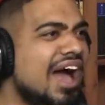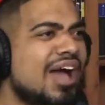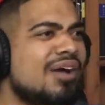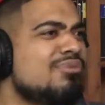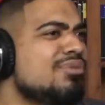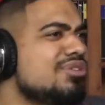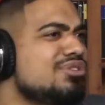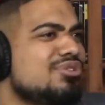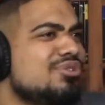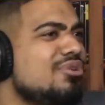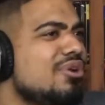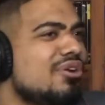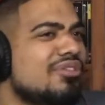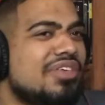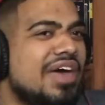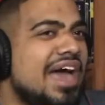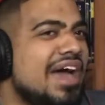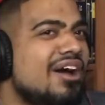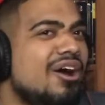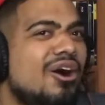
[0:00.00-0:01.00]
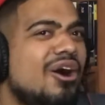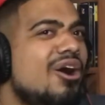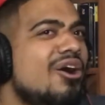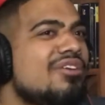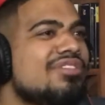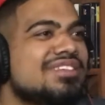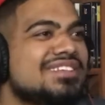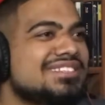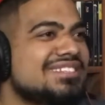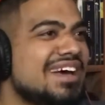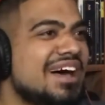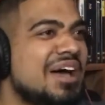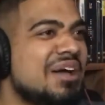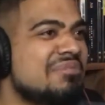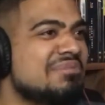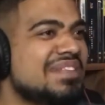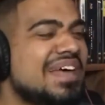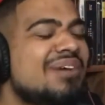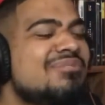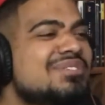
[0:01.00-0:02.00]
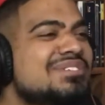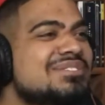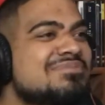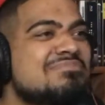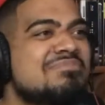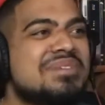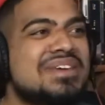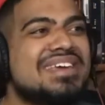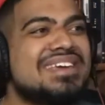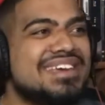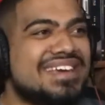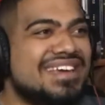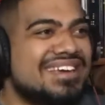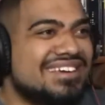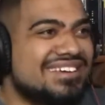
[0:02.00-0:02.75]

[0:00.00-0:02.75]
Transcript: I would do that all the time. That was me.